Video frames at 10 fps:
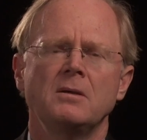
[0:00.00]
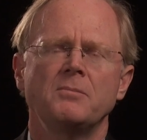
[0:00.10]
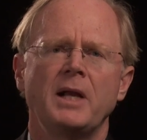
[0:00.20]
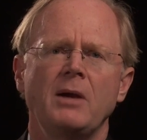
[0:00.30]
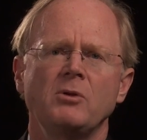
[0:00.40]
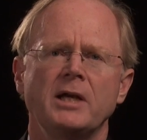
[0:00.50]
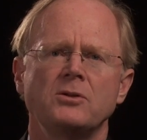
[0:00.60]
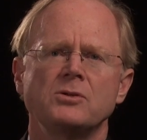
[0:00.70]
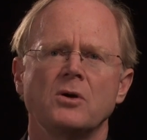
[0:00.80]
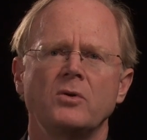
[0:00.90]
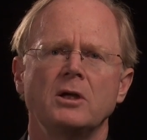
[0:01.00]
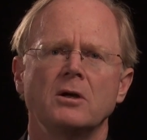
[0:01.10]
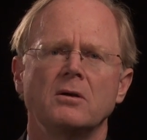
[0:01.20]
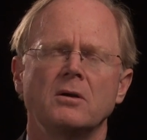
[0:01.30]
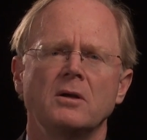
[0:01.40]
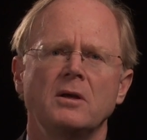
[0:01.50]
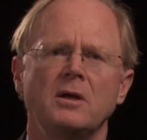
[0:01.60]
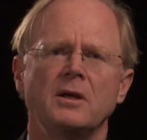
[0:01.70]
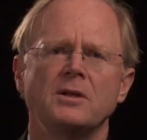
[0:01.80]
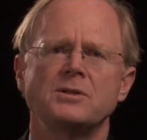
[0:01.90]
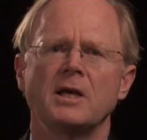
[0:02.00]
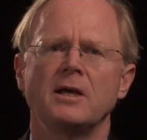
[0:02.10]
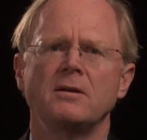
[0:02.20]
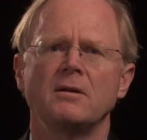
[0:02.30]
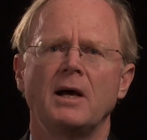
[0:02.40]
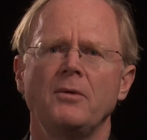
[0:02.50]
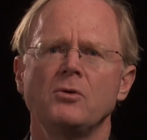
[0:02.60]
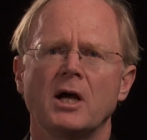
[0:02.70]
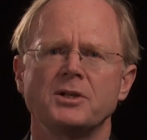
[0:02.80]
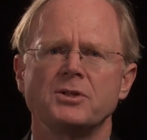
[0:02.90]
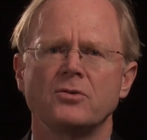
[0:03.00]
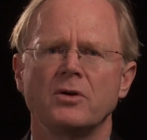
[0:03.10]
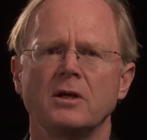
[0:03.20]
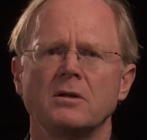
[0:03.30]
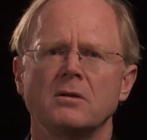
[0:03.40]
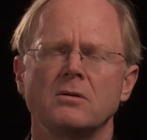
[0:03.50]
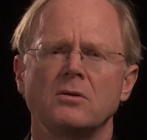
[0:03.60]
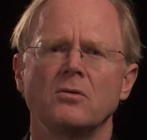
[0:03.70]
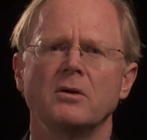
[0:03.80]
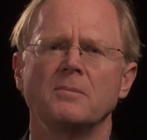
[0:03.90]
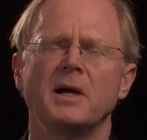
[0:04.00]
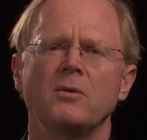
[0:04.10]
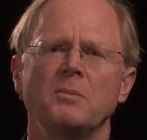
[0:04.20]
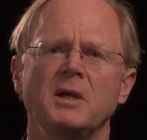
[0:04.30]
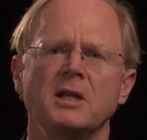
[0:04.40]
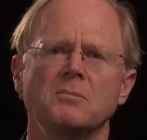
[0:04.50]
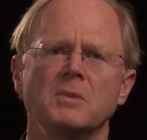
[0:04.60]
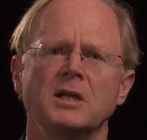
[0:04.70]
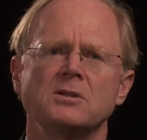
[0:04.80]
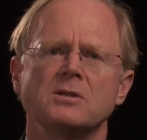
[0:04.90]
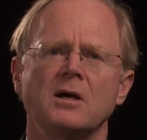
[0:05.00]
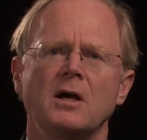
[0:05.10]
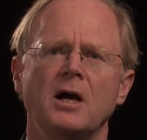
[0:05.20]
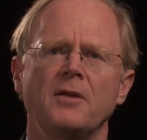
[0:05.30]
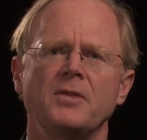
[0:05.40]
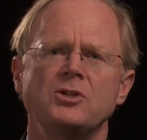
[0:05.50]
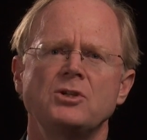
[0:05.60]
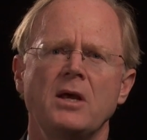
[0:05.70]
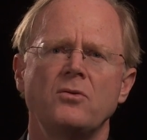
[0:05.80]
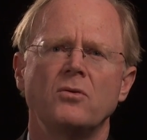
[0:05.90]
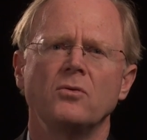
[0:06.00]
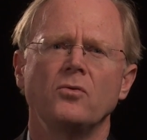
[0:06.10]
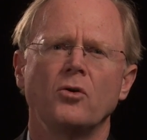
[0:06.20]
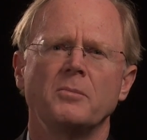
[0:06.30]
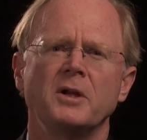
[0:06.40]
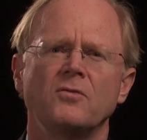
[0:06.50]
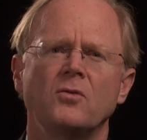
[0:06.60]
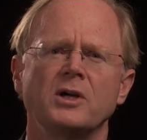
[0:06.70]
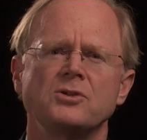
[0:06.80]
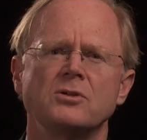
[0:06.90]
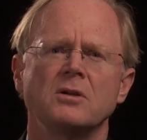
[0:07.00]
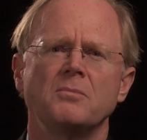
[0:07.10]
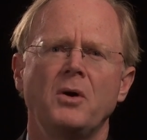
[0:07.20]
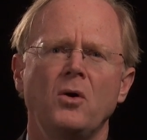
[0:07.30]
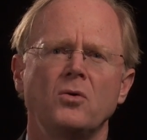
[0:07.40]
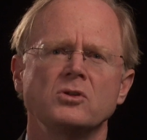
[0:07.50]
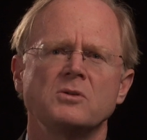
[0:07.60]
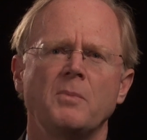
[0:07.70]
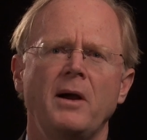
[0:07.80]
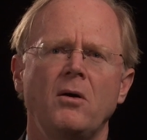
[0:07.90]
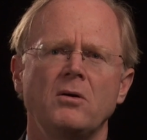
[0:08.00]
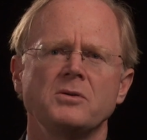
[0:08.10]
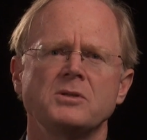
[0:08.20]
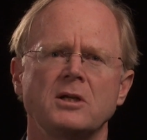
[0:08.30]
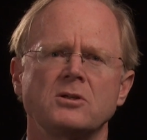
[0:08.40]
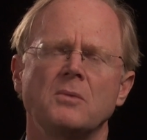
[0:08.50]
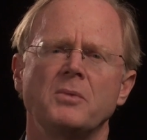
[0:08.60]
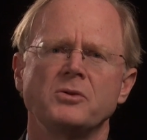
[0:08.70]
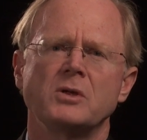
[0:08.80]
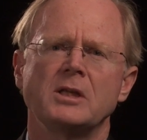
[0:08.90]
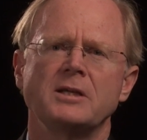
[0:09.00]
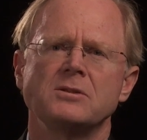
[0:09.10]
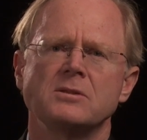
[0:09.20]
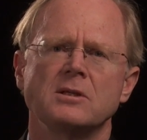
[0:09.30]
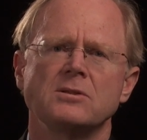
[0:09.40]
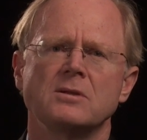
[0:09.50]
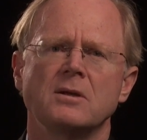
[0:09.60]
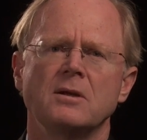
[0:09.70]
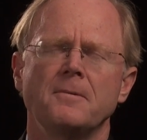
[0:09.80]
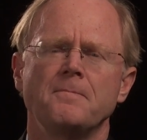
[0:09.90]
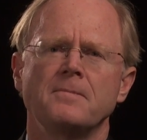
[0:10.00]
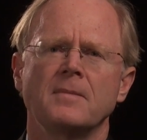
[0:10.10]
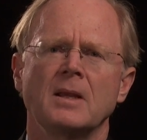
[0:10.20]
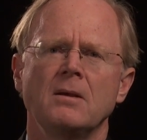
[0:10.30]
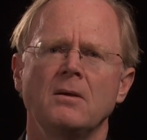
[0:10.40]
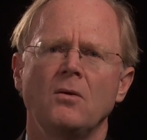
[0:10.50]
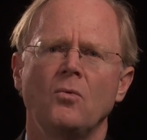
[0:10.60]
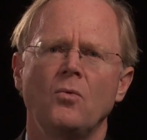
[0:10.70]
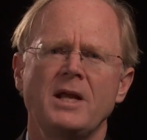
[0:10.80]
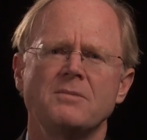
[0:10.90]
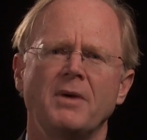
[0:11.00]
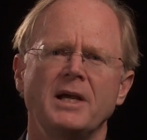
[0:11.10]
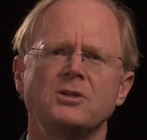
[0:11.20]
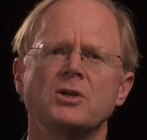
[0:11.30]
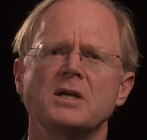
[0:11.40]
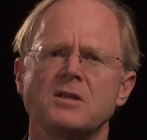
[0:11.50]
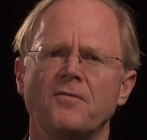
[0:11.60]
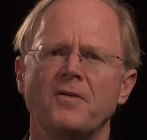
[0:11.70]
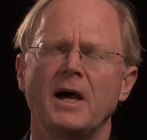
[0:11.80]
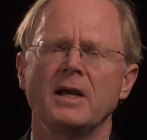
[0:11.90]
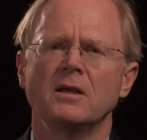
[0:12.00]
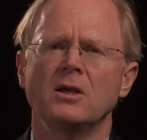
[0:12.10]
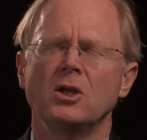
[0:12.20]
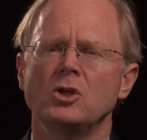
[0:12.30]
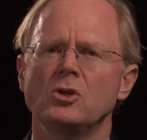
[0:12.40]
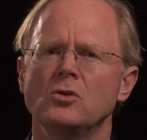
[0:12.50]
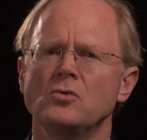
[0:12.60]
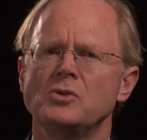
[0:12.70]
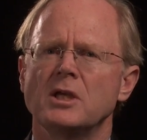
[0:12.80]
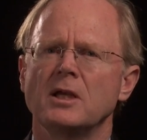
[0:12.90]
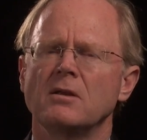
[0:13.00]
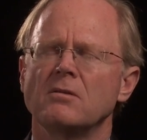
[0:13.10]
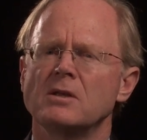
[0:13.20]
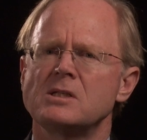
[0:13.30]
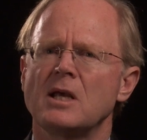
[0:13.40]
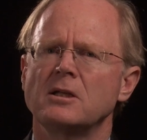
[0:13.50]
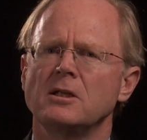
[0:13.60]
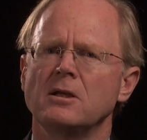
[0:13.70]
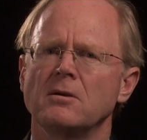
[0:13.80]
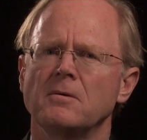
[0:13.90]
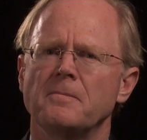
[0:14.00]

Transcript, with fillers: But I will not do so here. Instead, I will concentrate during my remaining minutes on the general normative question posed by all such compulsory licenses. What might justify using this technique?